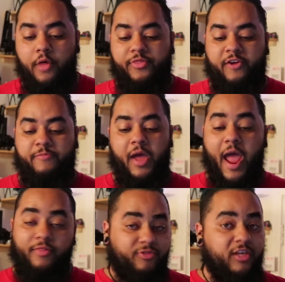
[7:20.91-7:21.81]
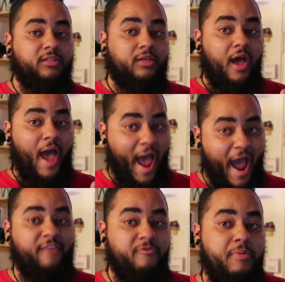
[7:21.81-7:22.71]
These
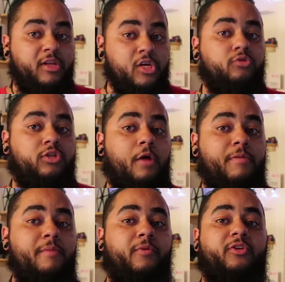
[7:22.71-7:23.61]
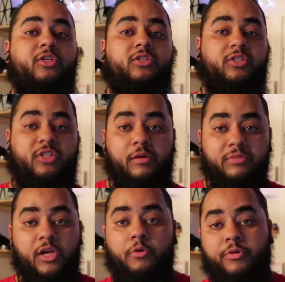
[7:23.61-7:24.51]
have been used on people. This is
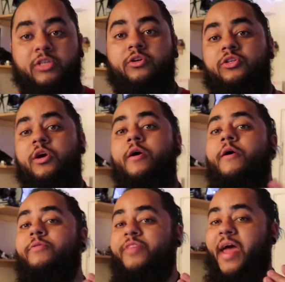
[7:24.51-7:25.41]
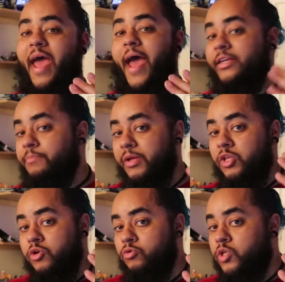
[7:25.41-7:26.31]
stem cell research that has
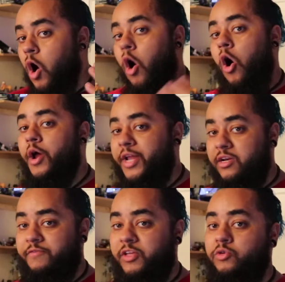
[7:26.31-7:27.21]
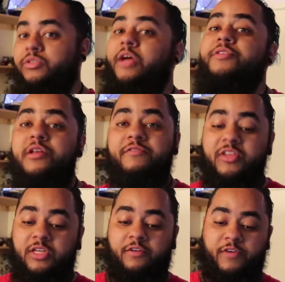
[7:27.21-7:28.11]
been used on individuals. Now, none of
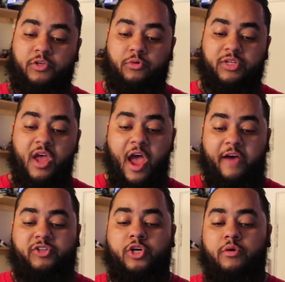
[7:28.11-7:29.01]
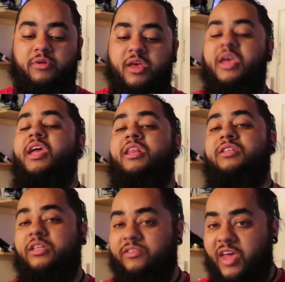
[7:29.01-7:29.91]
these individuals have shown any
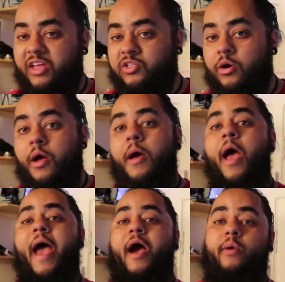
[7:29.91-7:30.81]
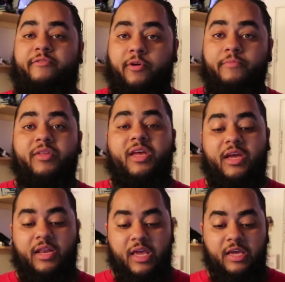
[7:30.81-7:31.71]
signs of cancer. However,
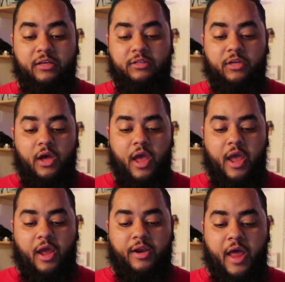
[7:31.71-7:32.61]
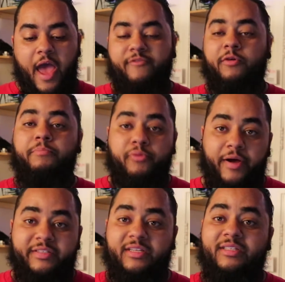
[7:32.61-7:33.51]
it is an
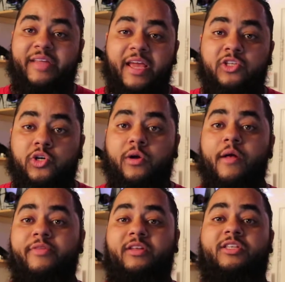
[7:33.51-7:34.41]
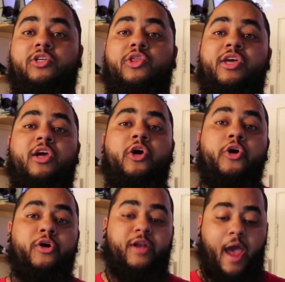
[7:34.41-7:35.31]
ever-present danger that such a thing
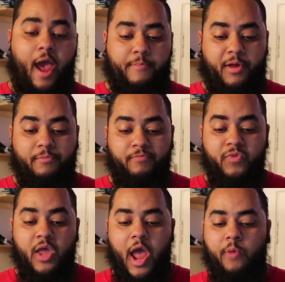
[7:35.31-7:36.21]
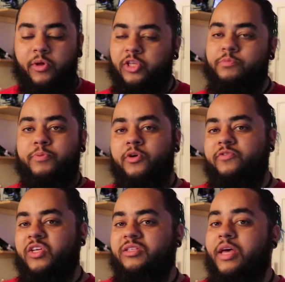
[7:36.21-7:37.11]
could happen. And what this
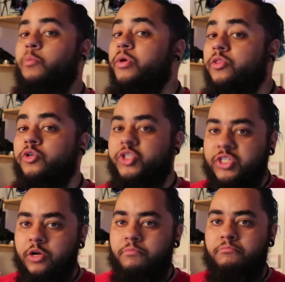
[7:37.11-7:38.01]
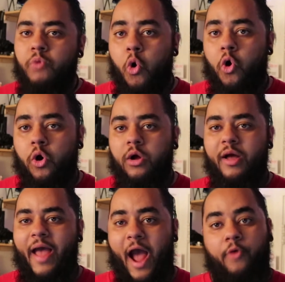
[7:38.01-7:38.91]
proves is that there's still more
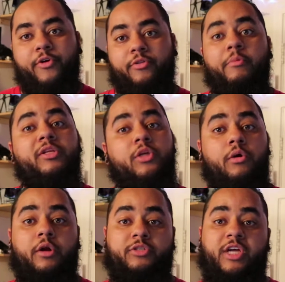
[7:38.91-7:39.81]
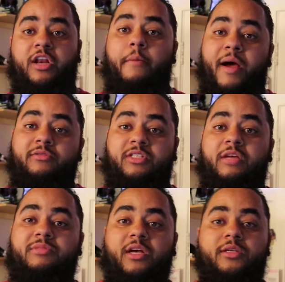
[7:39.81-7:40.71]
out there that we don't understand about
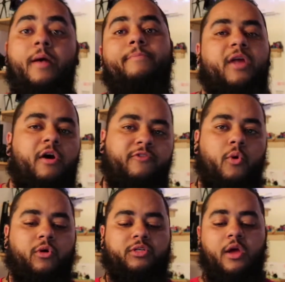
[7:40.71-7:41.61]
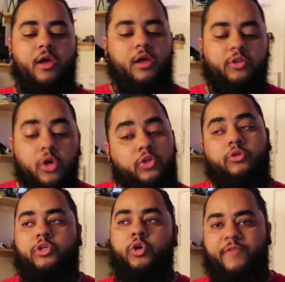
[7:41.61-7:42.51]
stem cells. Now, of course, it's
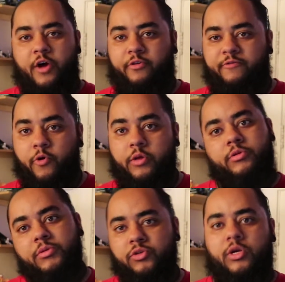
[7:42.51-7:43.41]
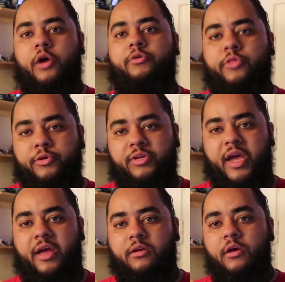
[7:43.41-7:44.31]
only 2 of 140, which means there's
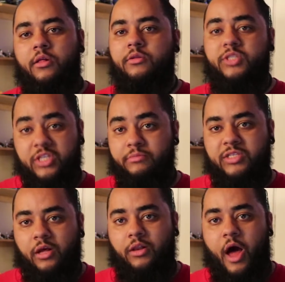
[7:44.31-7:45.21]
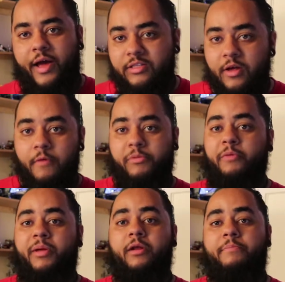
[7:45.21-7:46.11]
138 stem cell lines
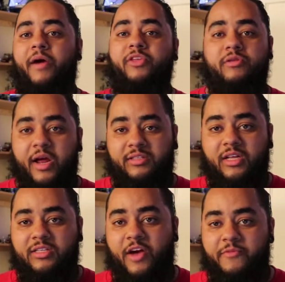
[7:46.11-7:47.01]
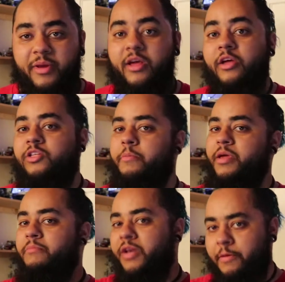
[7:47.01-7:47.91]
permitted by the United States government to
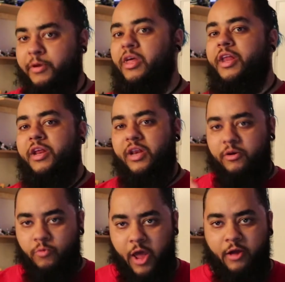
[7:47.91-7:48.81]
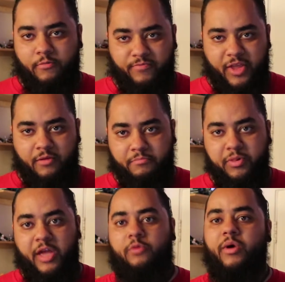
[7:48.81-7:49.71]
be manipulated and
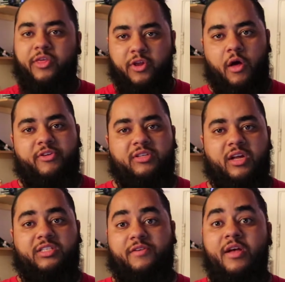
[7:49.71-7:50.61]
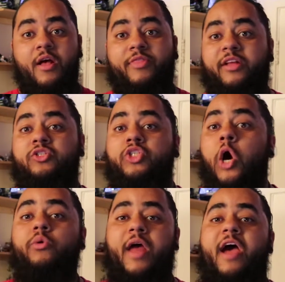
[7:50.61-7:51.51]
played with and all this kind of stuff that
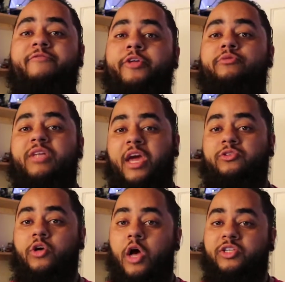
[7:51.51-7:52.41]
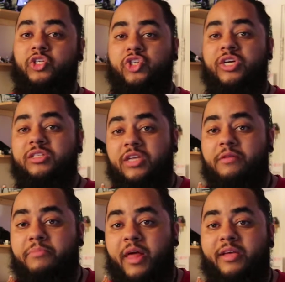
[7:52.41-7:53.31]
don't have those cancer-causing genes
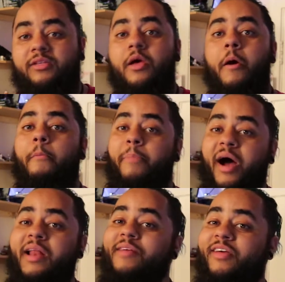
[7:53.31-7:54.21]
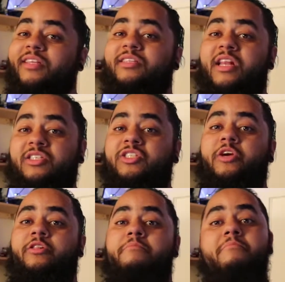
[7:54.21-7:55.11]
in place. But that doesn't
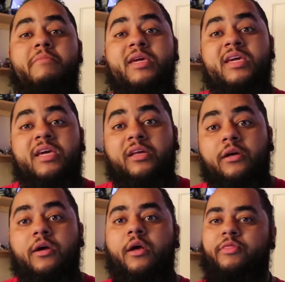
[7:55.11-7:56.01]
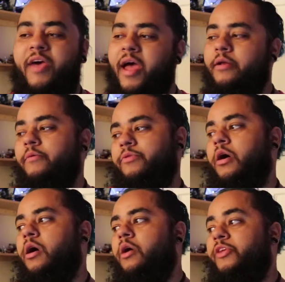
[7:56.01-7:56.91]
necessarily mean that
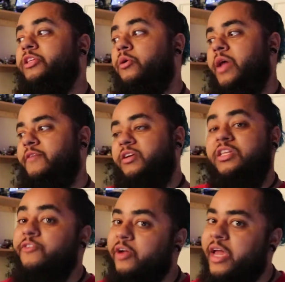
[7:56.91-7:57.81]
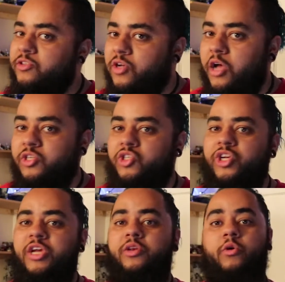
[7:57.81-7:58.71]
they don't have a different cancer-causing
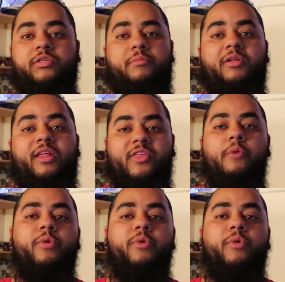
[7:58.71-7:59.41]
gene or something like that.